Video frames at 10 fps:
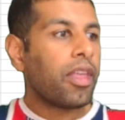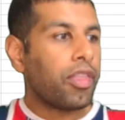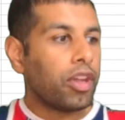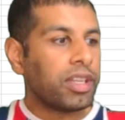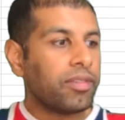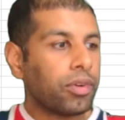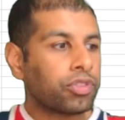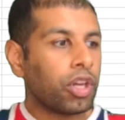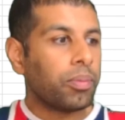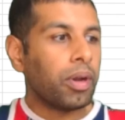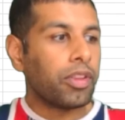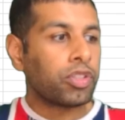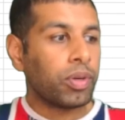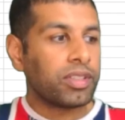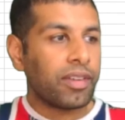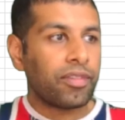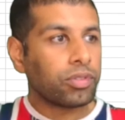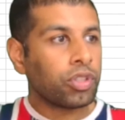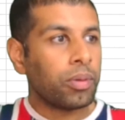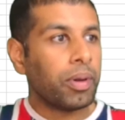thirteenth of October, the twenty-seventh of
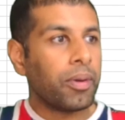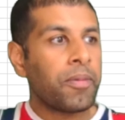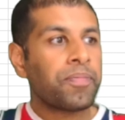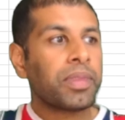October,